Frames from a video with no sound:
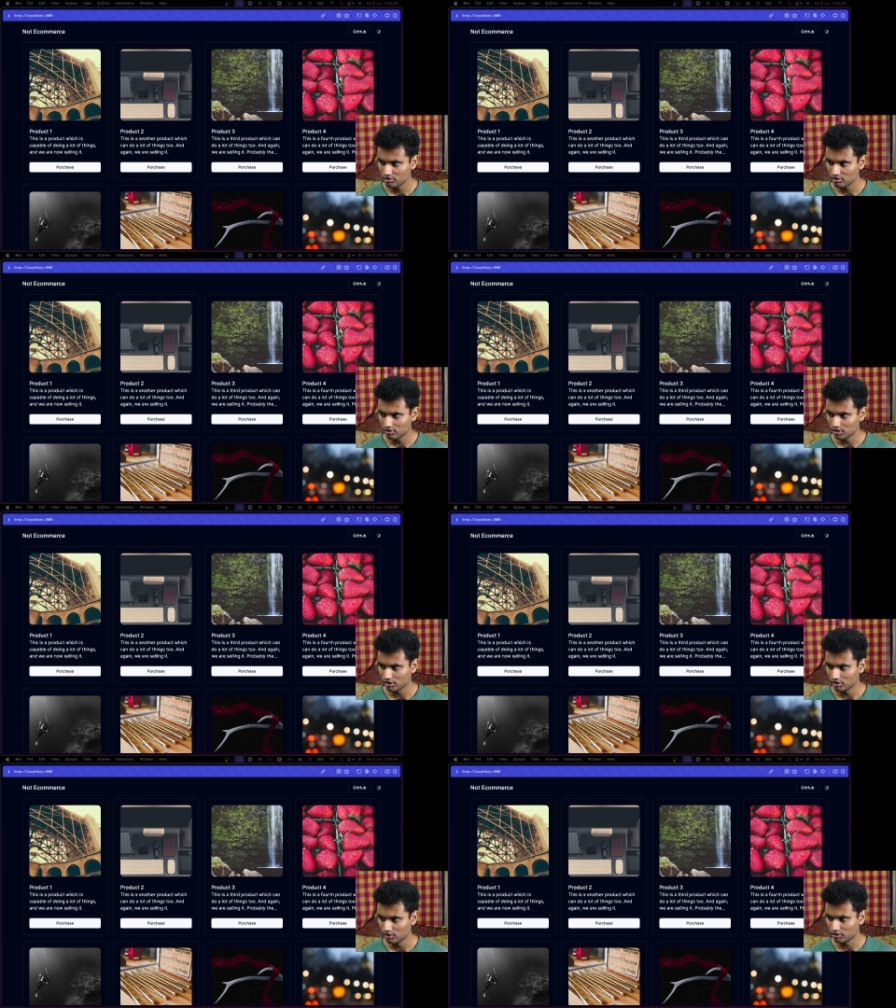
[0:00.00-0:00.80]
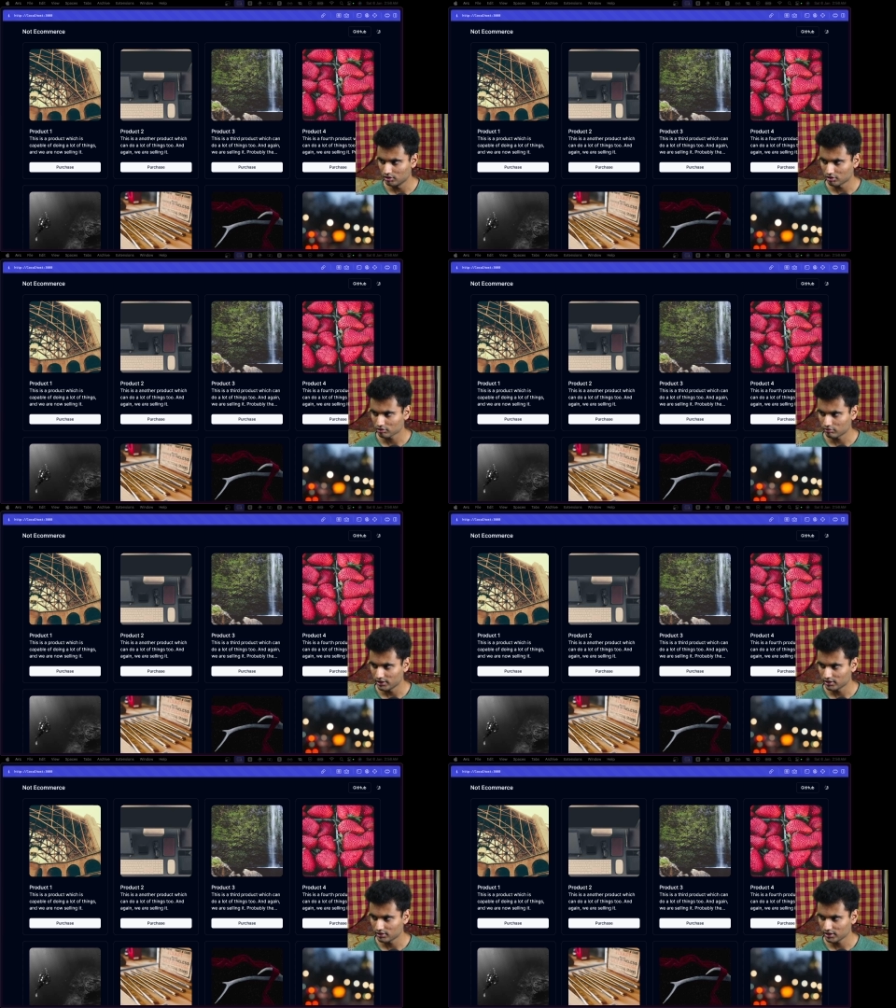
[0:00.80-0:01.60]
Not
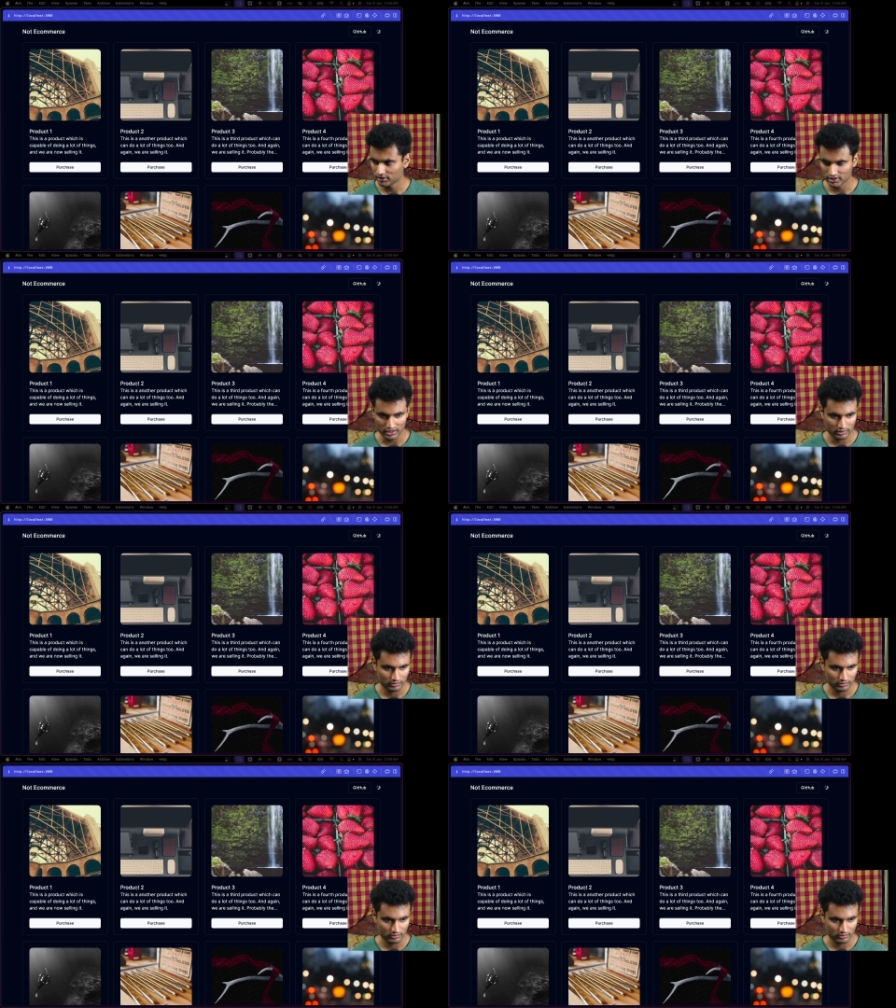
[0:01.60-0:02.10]
quite, like, yeah.